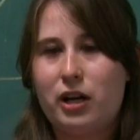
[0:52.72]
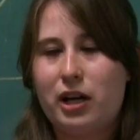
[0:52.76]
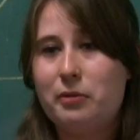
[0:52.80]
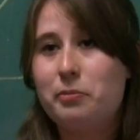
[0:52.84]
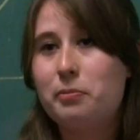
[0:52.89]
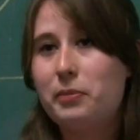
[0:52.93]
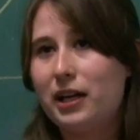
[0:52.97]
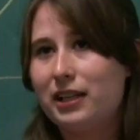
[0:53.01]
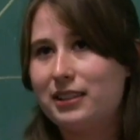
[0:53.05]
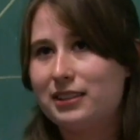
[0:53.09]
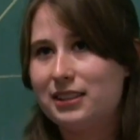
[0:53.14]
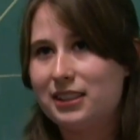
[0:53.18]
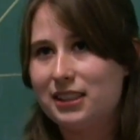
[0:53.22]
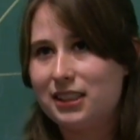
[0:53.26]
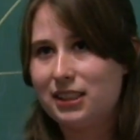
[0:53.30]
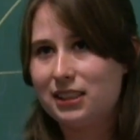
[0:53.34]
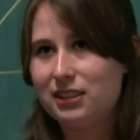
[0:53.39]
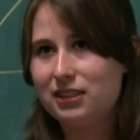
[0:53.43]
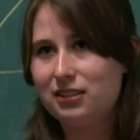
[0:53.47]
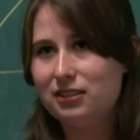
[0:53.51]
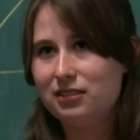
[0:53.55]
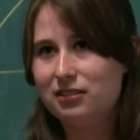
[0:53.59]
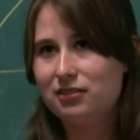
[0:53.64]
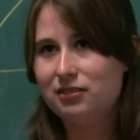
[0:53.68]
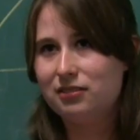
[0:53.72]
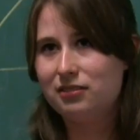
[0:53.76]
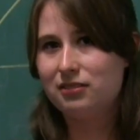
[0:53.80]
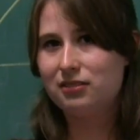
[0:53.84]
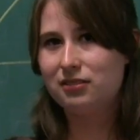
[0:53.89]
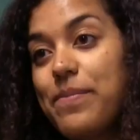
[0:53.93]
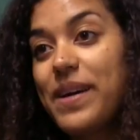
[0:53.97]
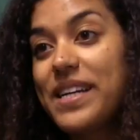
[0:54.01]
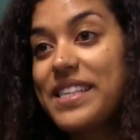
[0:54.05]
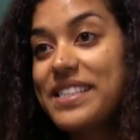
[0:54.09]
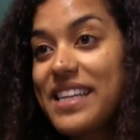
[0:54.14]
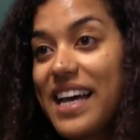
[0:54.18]
I'm Mexican.
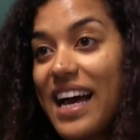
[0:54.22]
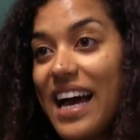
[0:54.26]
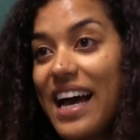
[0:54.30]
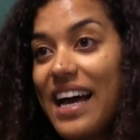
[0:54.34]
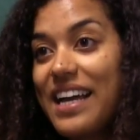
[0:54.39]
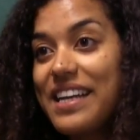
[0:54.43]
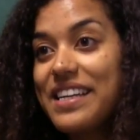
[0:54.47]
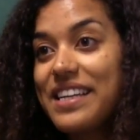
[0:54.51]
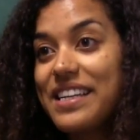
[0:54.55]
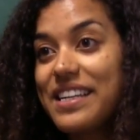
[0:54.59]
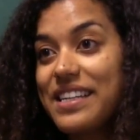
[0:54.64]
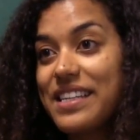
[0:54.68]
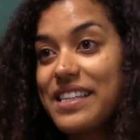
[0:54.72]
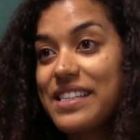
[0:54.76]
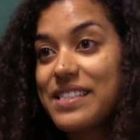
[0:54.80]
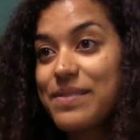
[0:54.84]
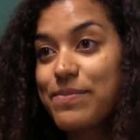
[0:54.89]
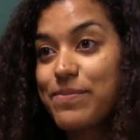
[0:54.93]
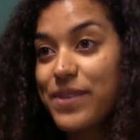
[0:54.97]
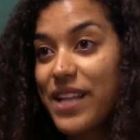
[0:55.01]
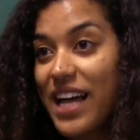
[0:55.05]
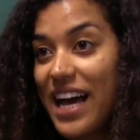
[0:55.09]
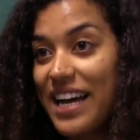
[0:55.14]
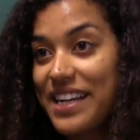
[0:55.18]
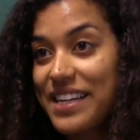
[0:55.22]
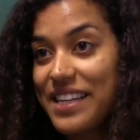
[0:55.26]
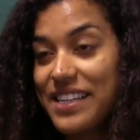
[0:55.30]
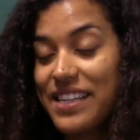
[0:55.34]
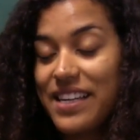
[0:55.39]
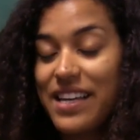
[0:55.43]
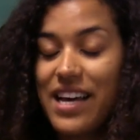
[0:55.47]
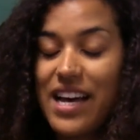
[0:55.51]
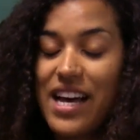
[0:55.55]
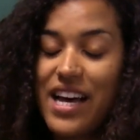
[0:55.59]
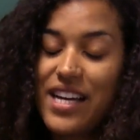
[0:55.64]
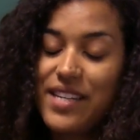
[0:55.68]
My dad is black
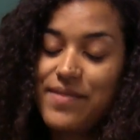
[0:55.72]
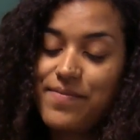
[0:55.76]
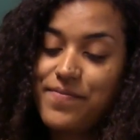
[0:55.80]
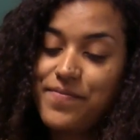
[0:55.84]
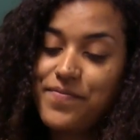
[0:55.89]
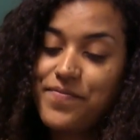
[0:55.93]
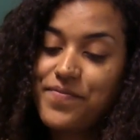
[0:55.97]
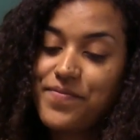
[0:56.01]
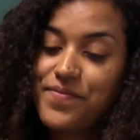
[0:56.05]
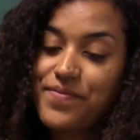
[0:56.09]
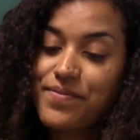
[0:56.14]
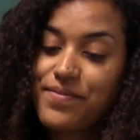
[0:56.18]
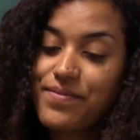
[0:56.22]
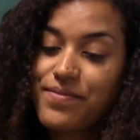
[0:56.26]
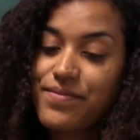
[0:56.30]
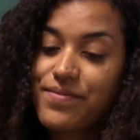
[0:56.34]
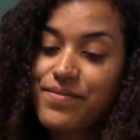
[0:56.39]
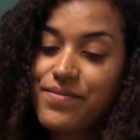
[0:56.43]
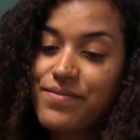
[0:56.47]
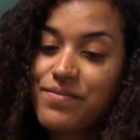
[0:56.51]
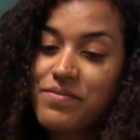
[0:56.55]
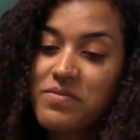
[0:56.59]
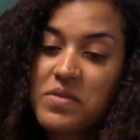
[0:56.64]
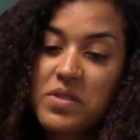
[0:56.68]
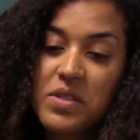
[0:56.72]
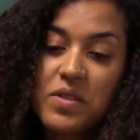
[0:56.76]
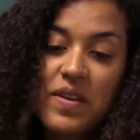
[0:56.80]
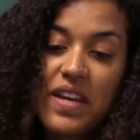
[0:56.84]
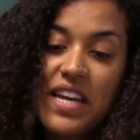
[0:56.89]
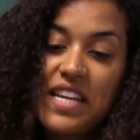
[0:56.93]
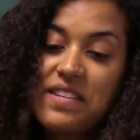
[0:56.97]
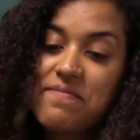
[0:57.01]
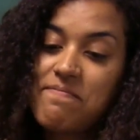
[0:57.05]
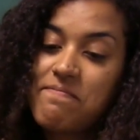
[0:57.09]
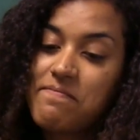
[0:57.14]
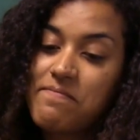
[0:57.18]
um,
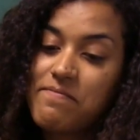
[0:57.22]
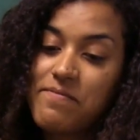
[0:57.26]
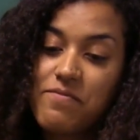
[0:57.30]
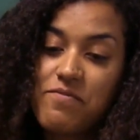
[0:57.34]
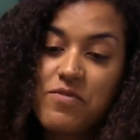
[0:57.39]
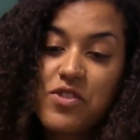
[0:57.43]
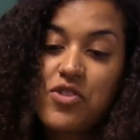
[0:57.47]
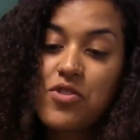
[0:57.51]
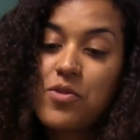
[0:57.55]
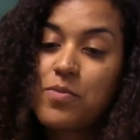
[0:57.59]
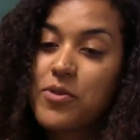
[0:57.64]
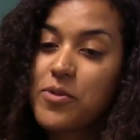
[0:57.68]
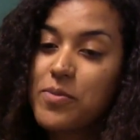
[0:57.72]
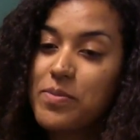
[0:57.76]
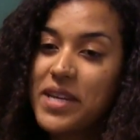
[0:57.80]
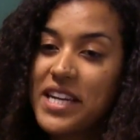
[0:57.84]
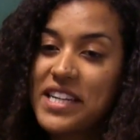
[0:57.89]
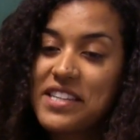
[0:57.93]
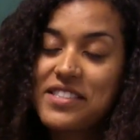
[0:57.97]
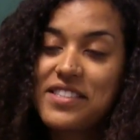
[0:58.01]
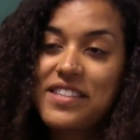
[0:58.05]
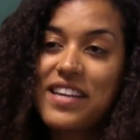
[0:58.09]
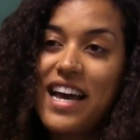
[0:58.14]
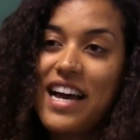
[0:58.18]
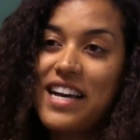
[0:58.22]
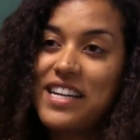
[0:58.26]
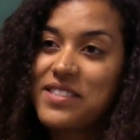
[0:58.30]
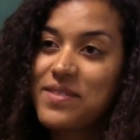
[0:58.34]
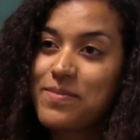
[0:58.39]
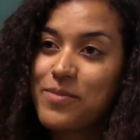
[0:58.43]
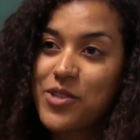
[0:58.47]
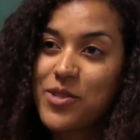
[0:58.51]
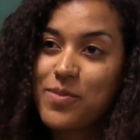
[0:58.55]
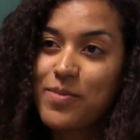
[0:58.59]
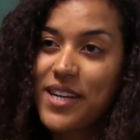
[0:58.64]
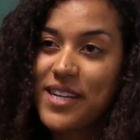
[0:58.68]
and super mixed,
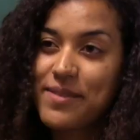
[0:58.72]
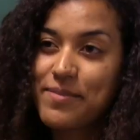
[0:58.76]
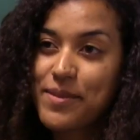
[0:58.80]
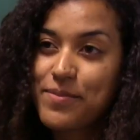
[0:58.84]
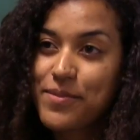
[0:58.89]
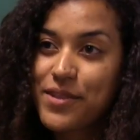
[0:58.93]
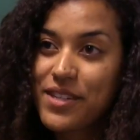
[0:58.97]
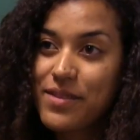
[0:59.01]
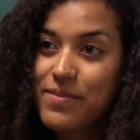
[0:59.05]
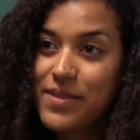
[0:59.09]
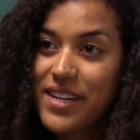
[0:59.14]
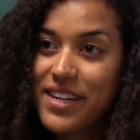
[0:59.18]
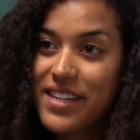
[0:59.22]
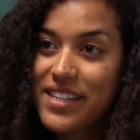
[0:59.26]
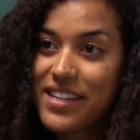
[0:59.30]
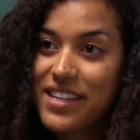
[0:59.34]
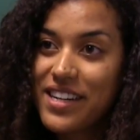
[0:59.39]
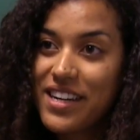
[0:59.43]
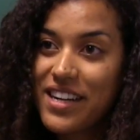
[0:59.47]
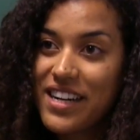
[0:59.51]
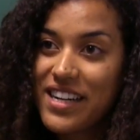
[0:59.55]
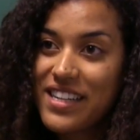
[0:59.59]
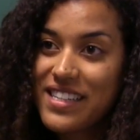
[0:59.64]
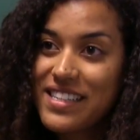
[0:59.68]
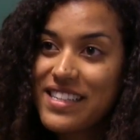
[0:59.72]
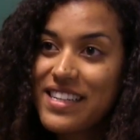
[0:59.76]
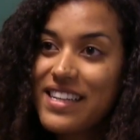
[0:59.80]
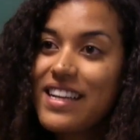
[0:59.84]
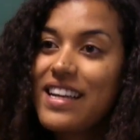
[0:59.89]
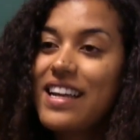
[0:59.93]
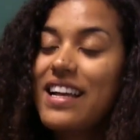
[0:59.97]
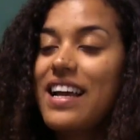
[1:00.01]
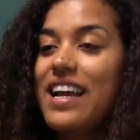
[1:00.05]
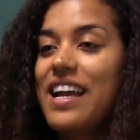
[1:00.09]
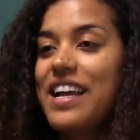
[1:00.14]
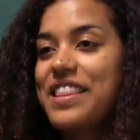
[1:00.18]
as most black people in America are.
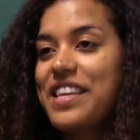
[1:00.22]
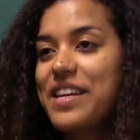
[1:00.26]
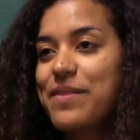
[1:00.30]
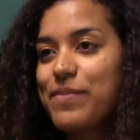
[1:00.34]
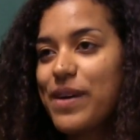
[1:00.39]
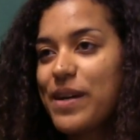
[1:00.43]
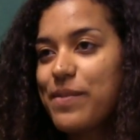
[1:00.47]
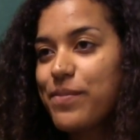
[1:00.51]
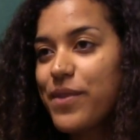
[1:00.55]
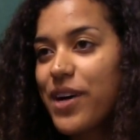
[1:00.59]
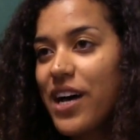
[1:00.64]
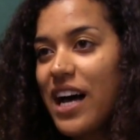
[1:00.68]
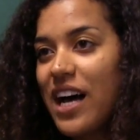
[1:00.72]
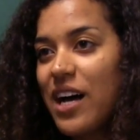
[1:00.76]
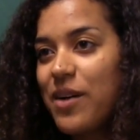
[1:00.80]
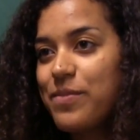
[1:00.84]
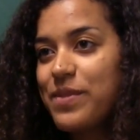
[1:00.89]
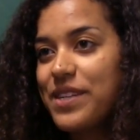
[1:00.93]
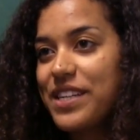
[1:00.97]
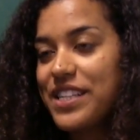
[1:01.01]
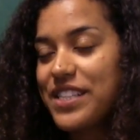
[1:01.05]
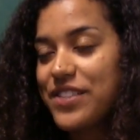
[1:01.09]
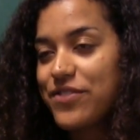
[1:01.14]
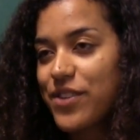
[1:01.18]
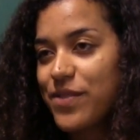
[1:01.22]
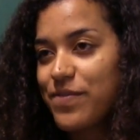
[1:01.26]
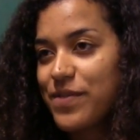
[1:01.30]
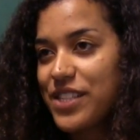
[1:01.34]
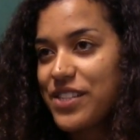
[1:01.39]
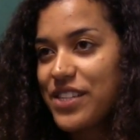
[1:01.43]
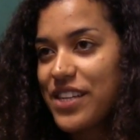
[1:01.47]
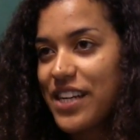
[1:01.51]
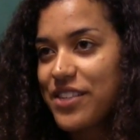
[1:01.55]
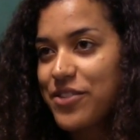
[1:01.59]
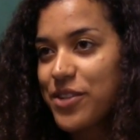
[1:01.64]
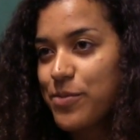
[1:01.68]
And then my mom is from
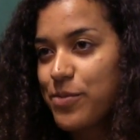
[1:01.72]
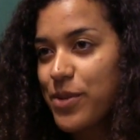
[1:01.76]
the Czech